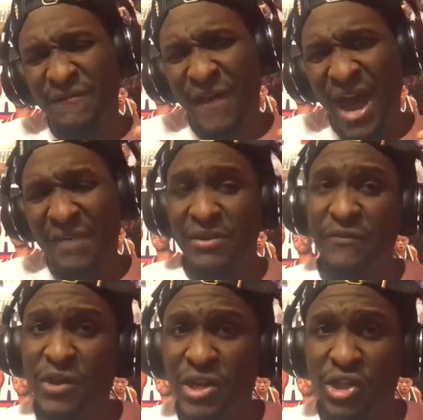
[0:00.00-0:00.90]
5. And
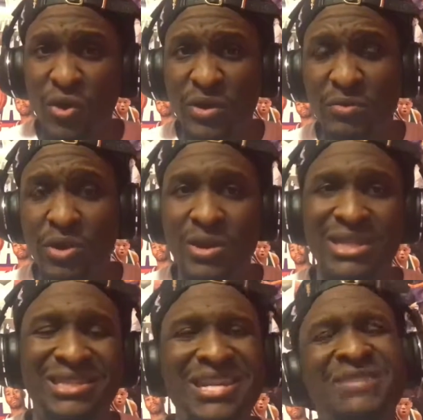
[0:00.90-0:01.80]
if you get a Joakim Noah
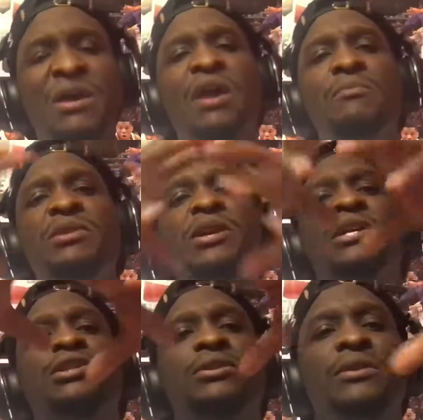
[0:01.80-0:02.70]
at 6,
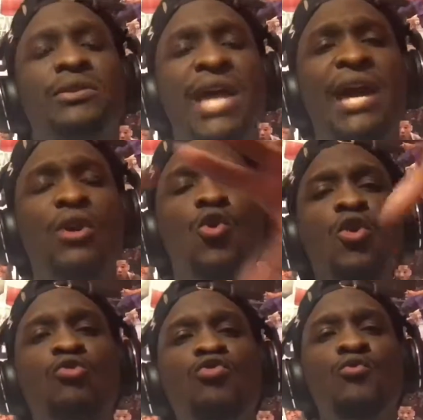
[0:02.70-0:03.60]
because that
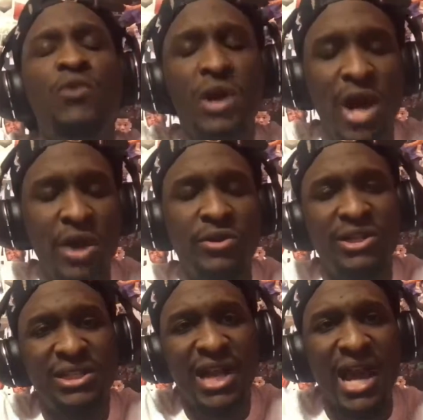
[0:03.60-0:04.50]
core group will
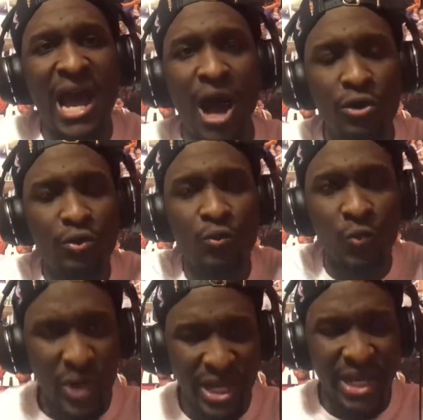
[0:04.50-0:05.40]
understand how to
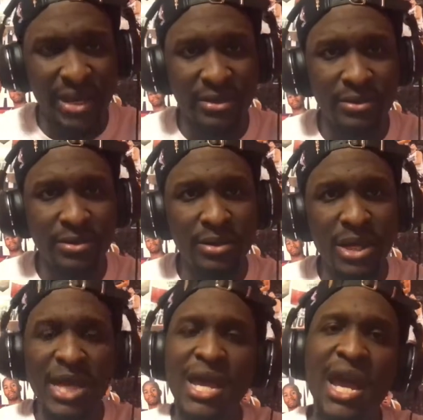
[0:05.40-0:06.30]
win.
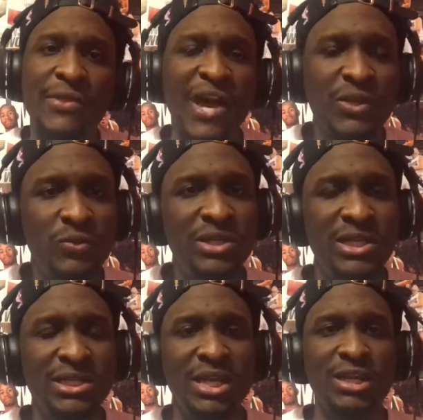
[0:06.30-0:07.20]
And that's what
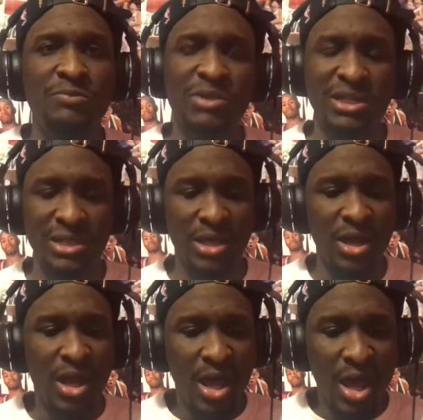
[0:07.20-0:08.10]
these teams missing.
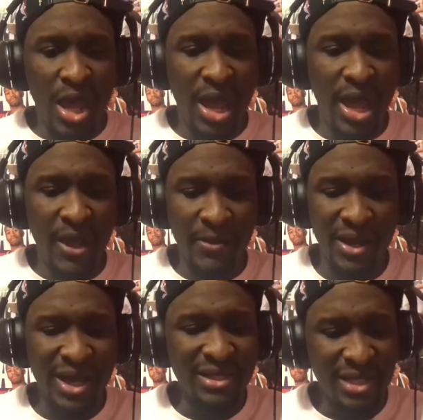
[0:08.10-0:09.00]
And
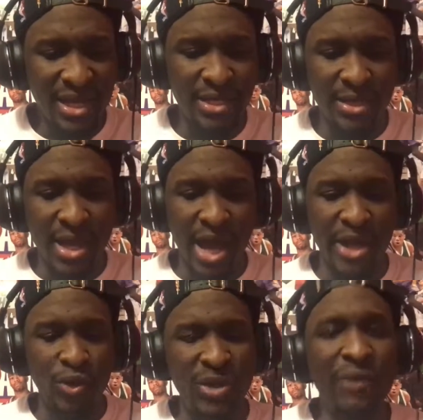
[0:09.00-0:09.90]
like I said,
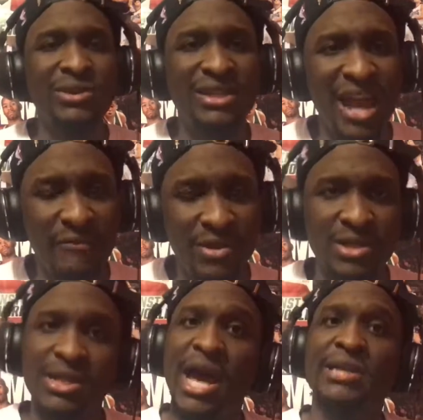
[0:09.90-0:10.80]
I do like what the
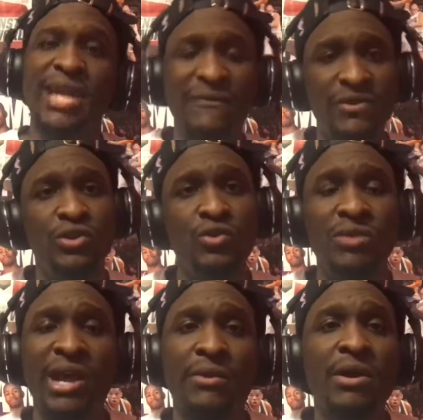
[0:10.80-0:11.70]
Cavaliers did. I definitely do
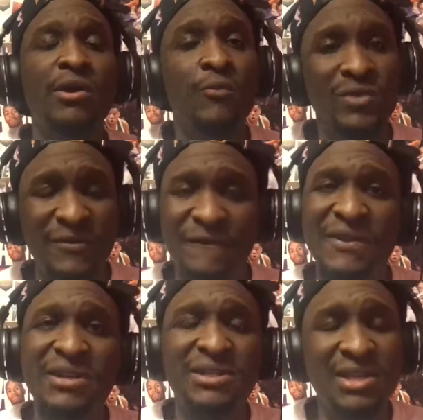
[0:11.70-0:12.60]
like what the
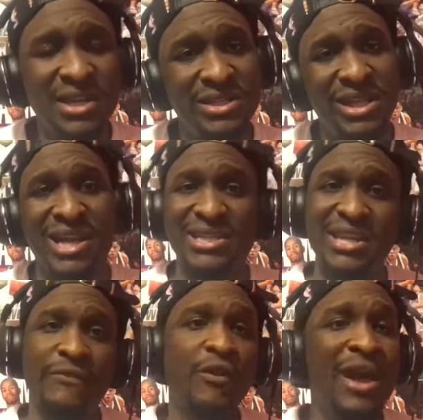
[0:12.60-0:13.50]
Phoenix Suns did. Like I
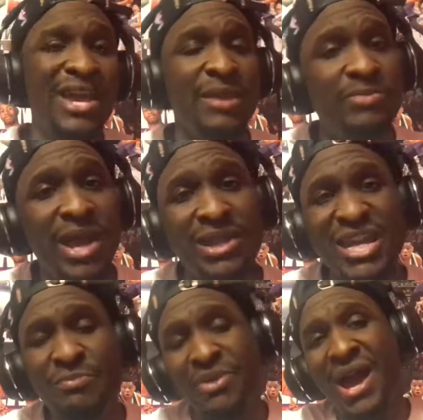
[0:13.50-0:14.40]
said, if you don't have NBA
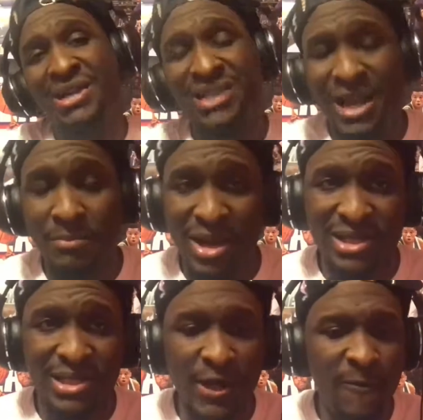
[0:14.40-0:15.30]
League Pass like
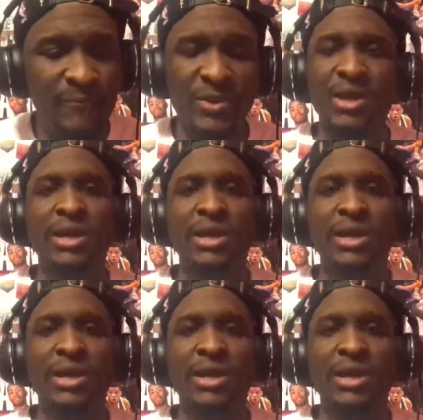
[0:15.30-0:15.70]
myself,